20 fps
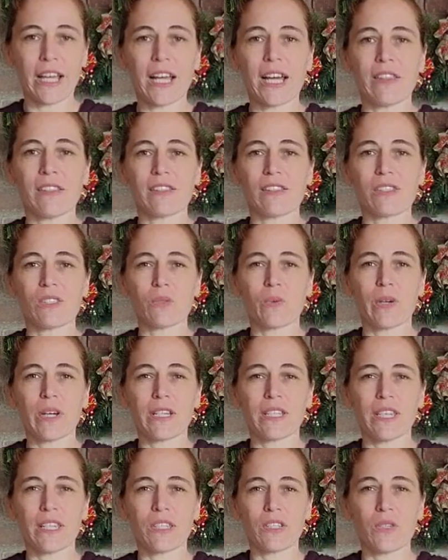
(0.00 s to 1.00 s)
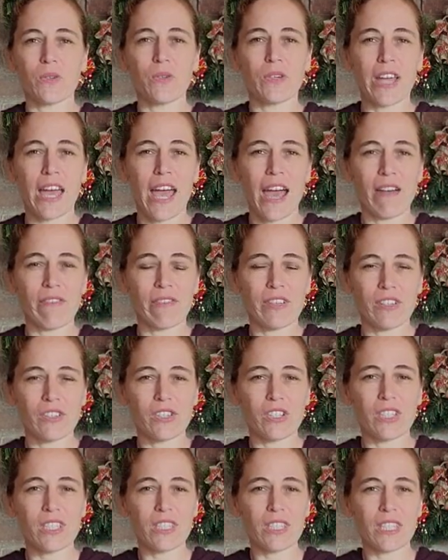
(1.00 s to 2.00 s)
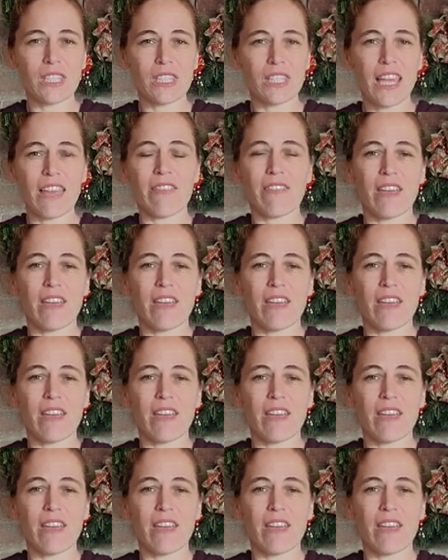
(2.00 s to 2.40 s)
cut squares at 2.5 inches, and